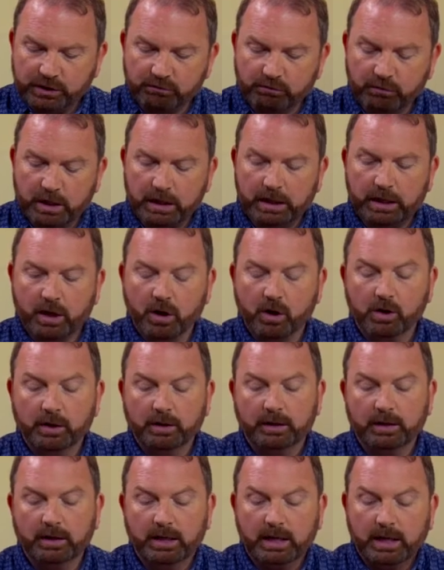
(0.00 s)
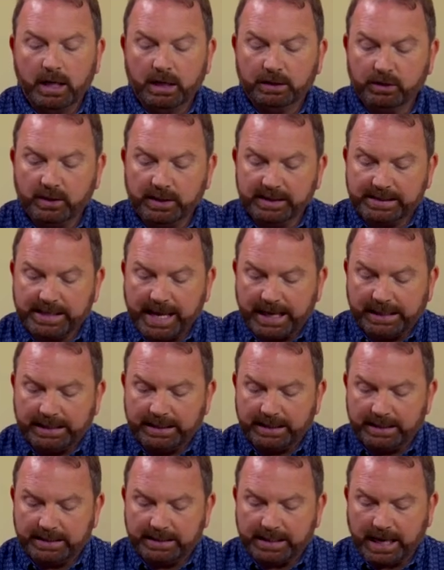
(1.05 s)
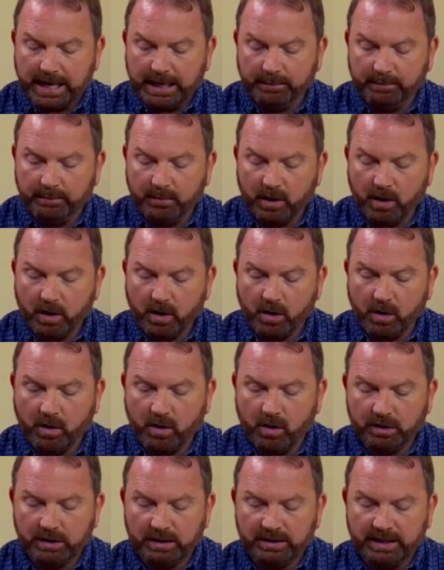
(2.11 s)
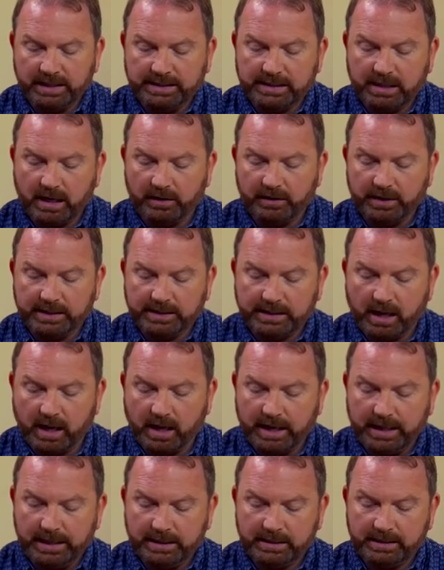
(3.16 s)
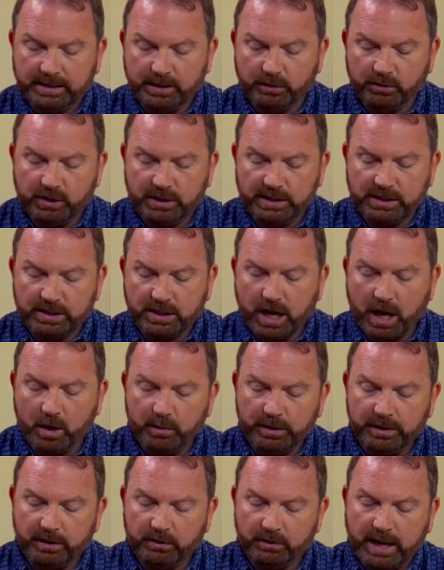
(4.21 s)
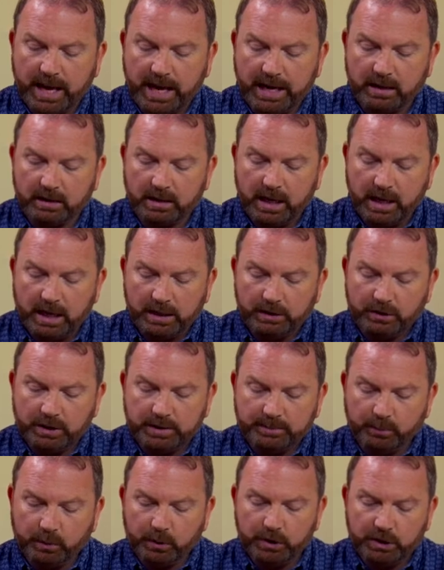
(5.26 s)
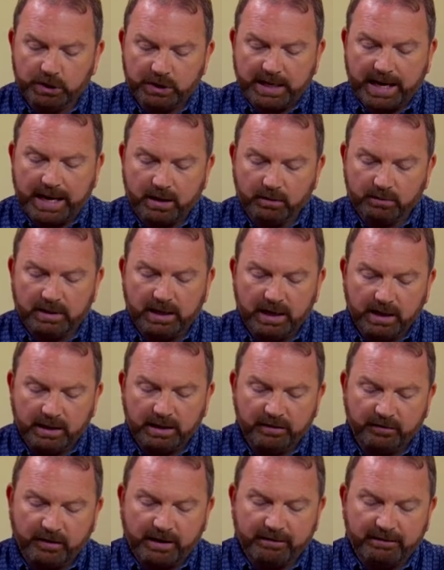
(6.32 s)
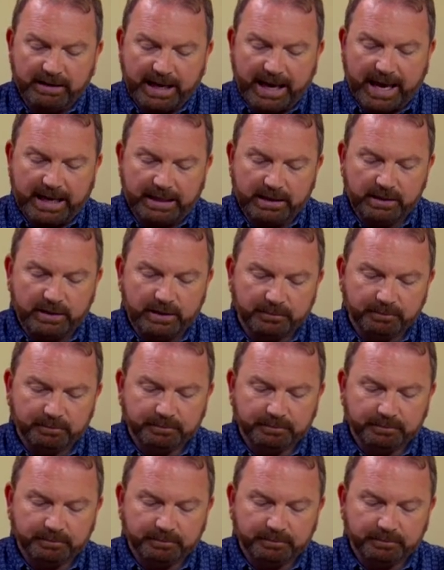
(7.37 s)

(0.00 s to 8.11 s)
run along. I'll do exactly the same on this other side. So just start with your nail and just push down the very end